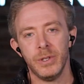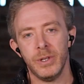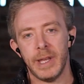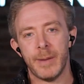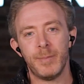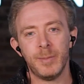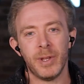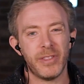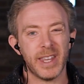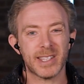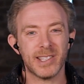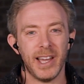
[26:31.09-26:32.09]
implement
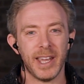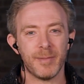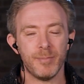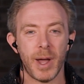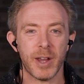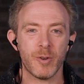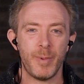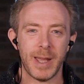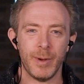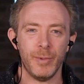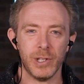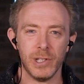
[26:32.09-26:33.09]
things like
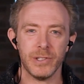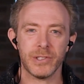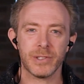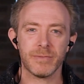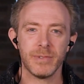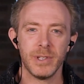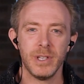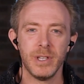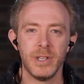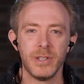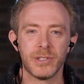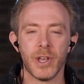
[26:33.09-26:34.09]
micropayment models.
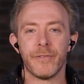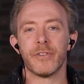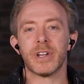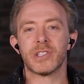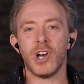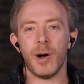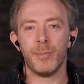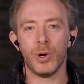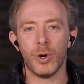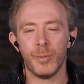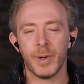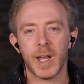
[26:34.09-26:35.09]
So, for
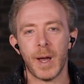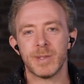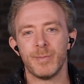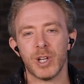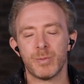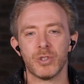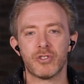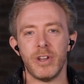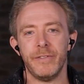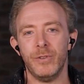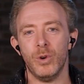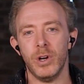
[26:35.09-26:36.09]
example, it becomes much more
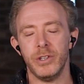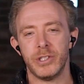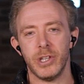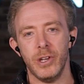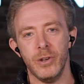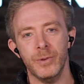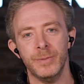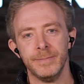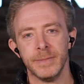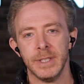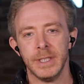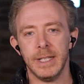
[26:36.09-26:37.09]
straightforward to,
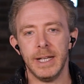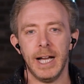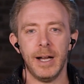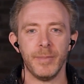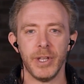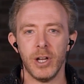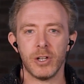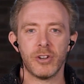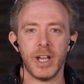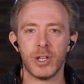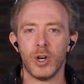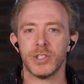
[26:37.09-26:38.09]

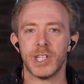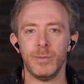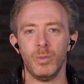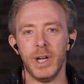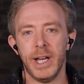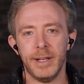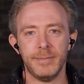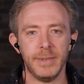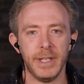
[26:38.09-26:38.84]
create content where,